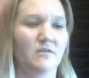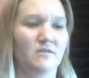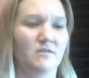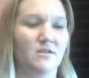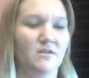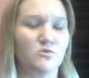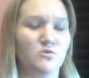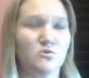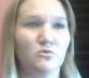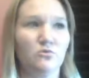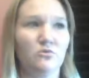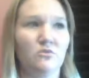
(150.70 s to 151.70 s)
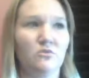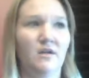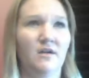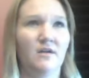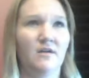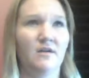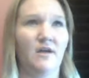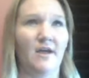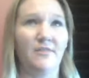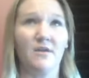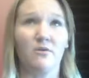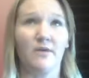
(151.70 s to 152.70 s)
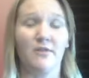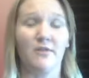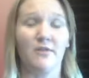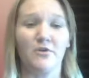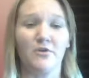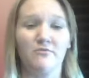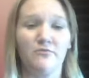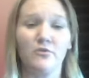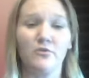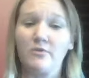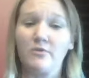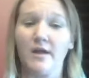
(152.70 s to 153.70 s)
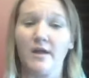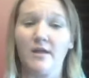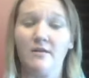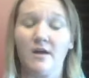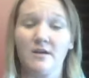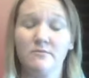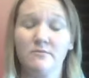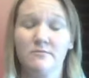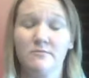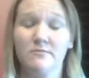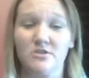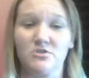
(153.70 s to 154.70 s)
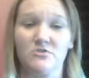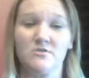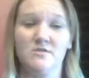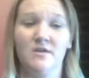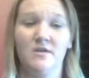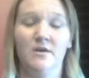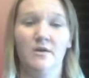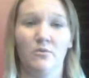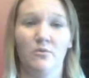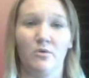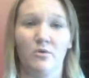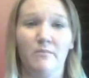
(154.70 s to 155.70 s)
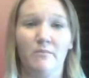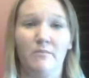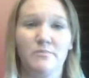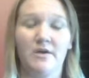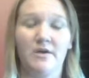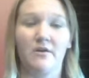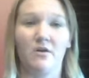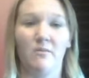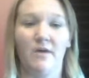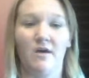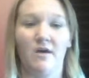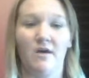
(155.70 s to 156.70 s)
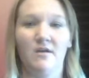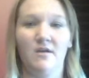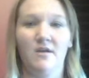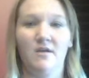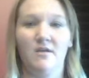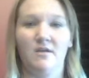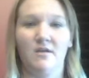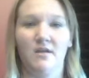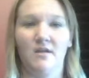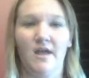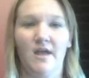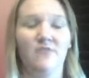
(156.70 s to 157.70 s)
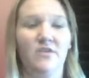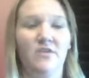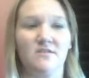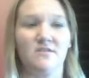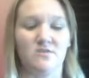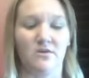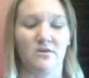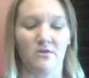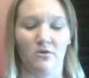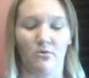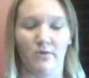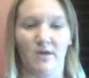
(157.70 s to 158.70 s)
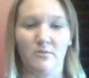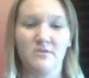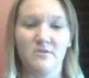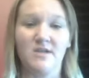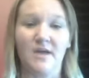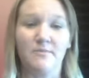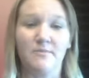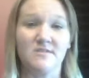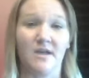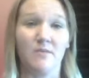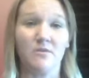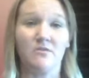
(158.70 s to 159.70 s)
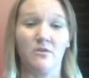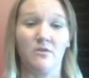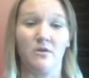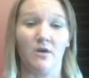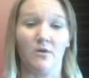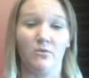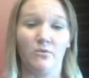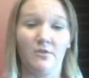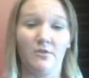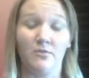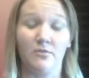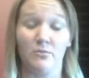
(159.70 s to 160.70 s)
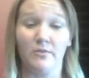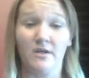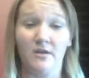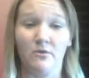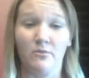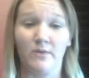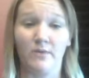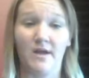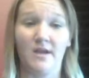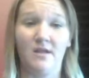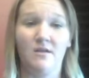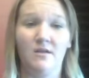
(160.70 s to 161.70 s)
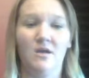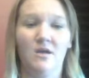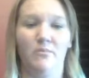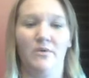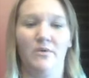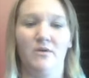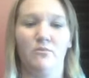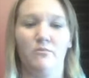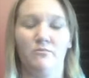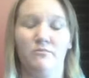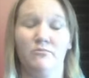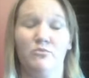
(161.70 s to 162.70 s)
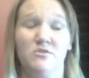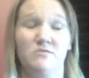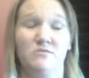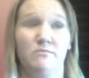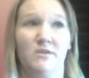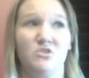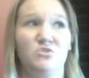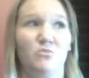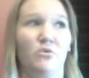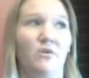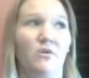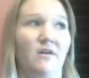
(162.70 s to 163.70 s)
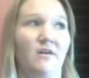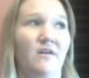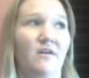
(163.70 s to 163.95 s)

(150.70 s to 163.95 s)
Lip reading: In school, I think around 3rd and 4th grade, our teachers were much better about having a certain grammar type assignment to go with the reading or writing, but was much more